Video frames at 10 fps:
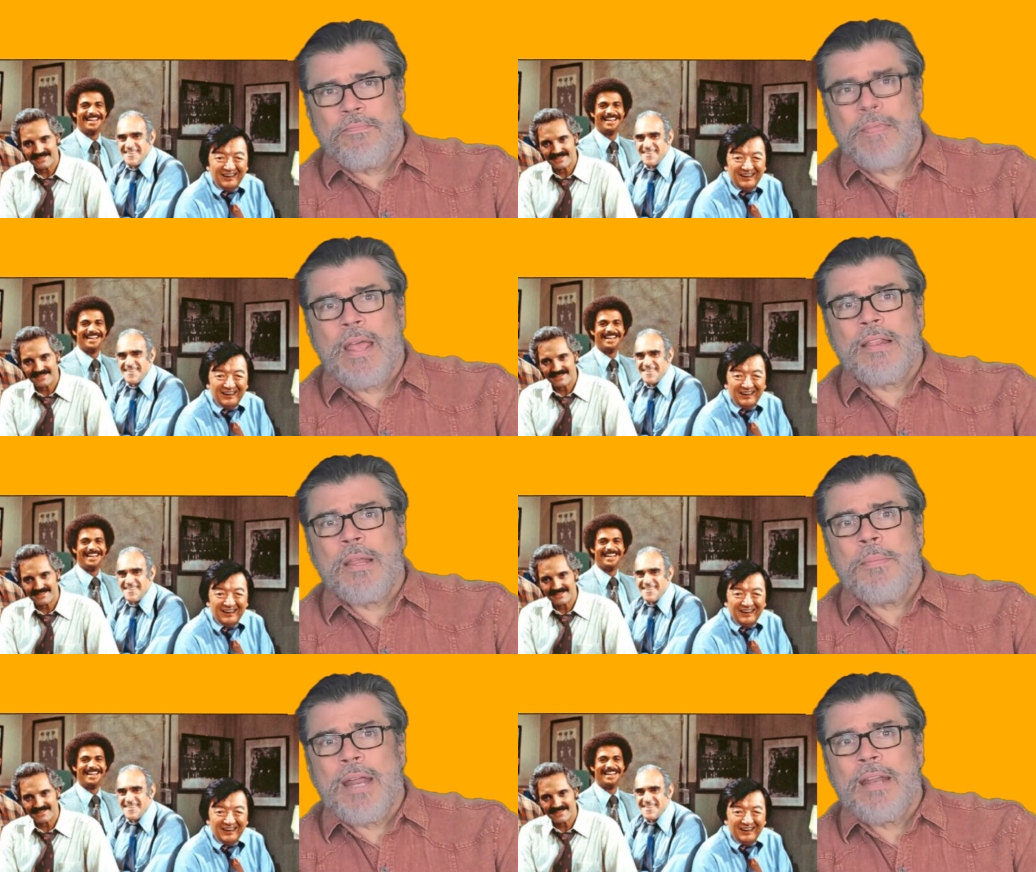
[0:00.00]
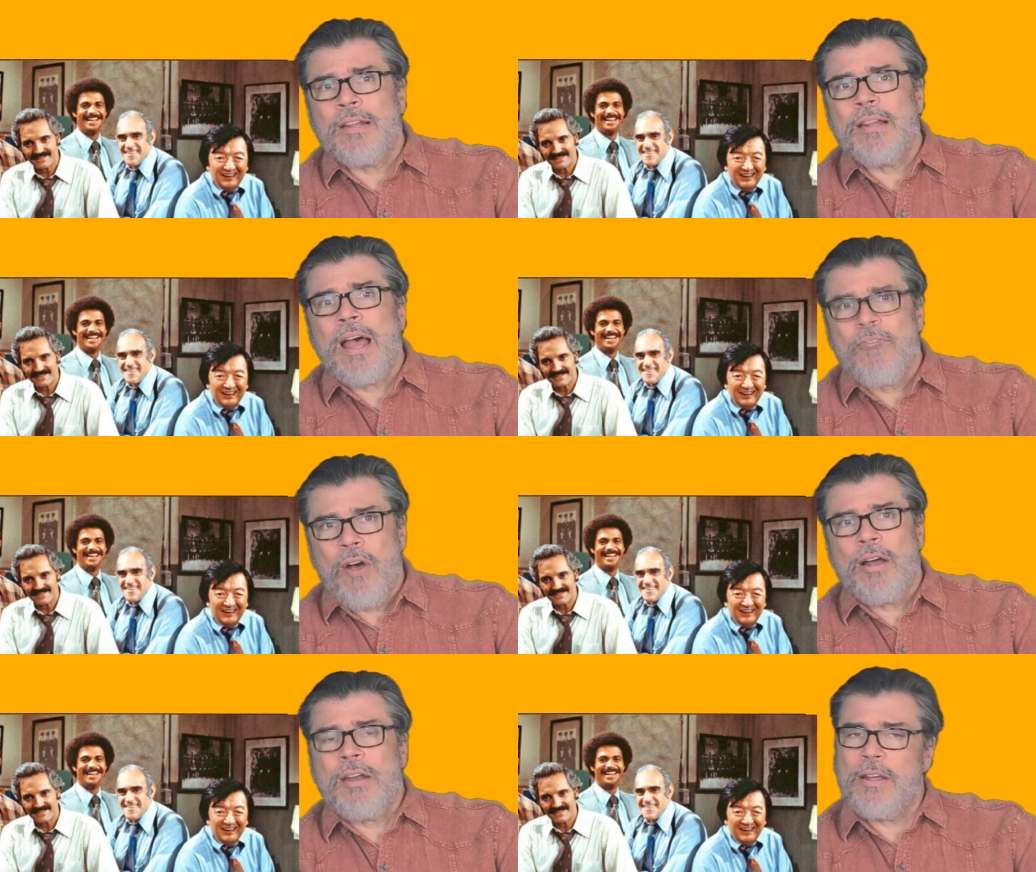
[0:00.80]
Speaker 1: they eliminated the live
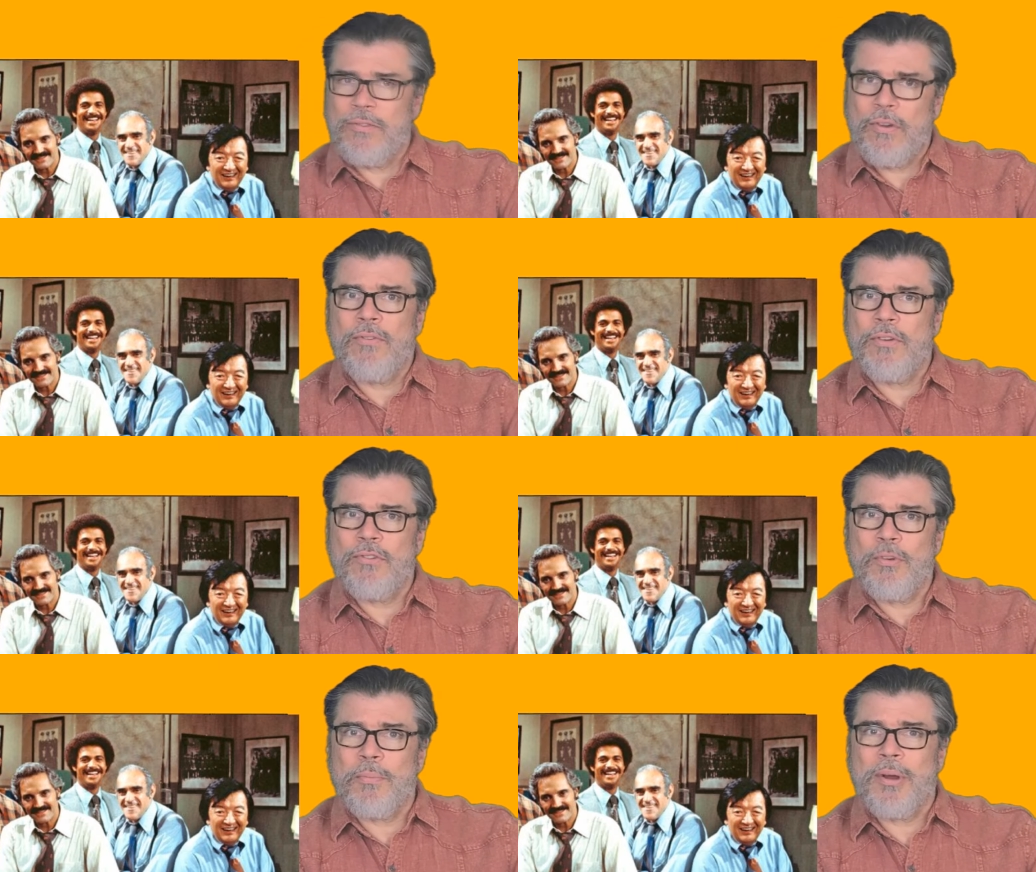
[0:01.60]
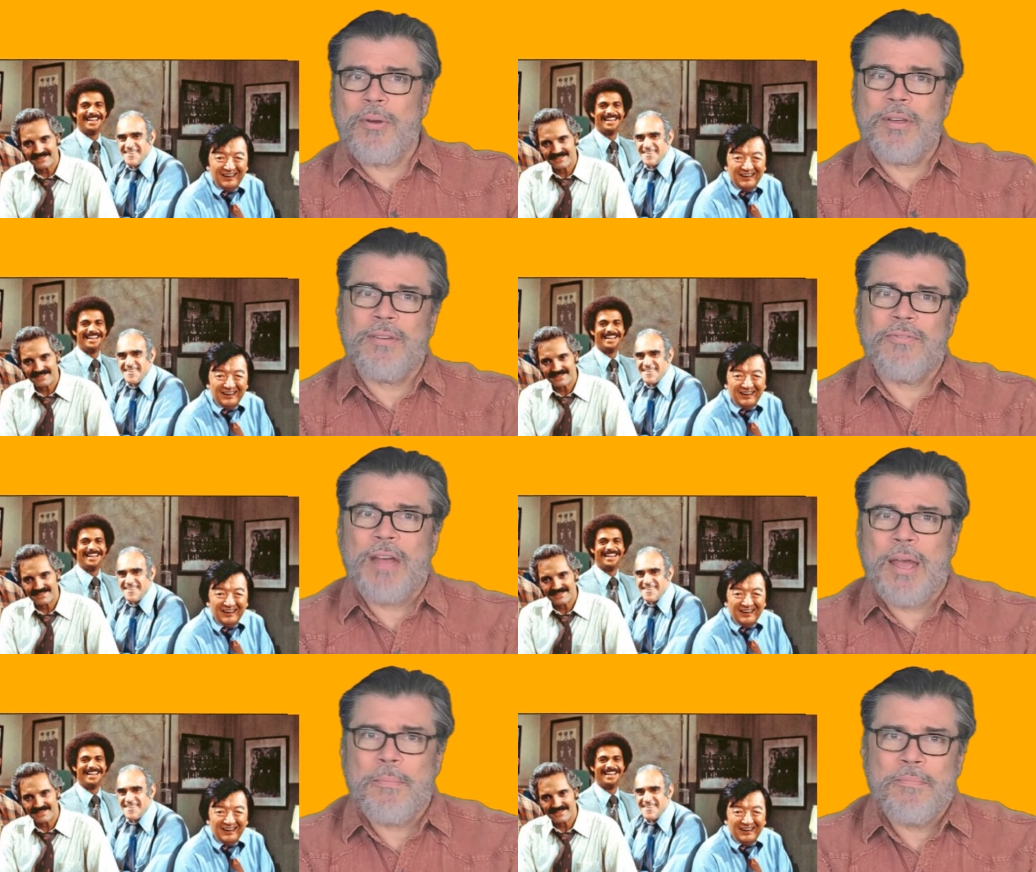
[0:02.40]
audience over a certain period of
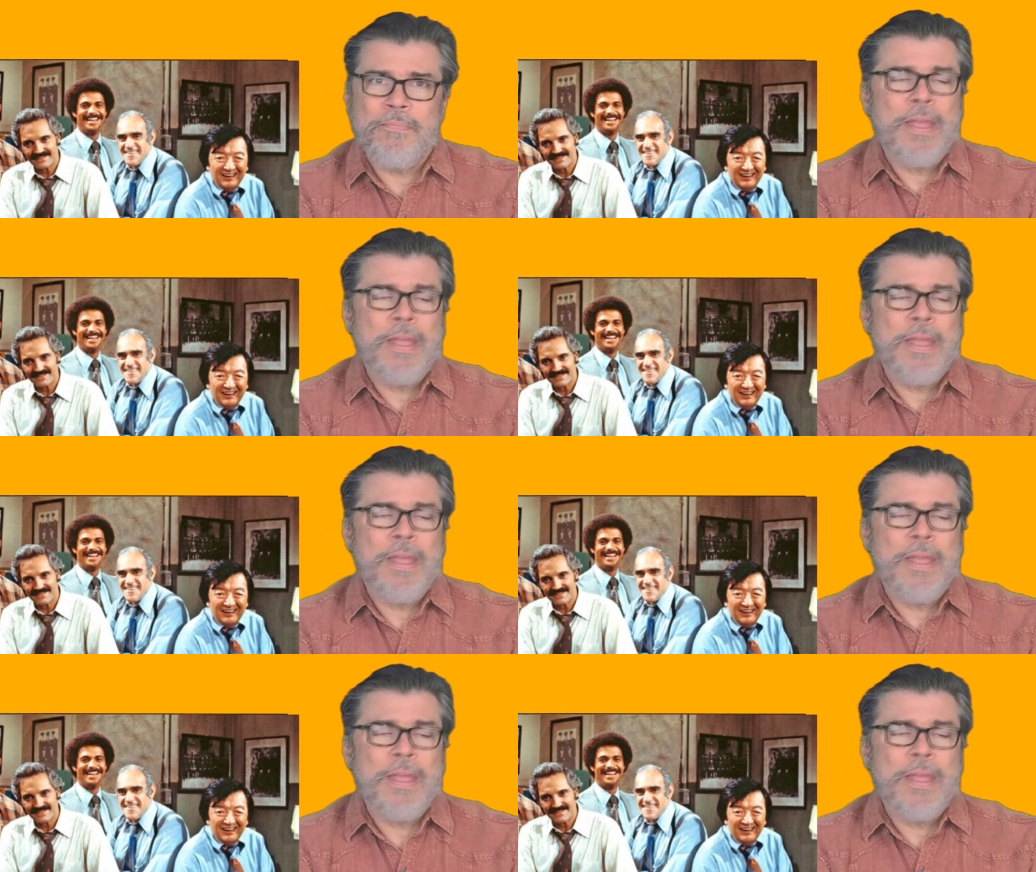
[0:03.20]
time.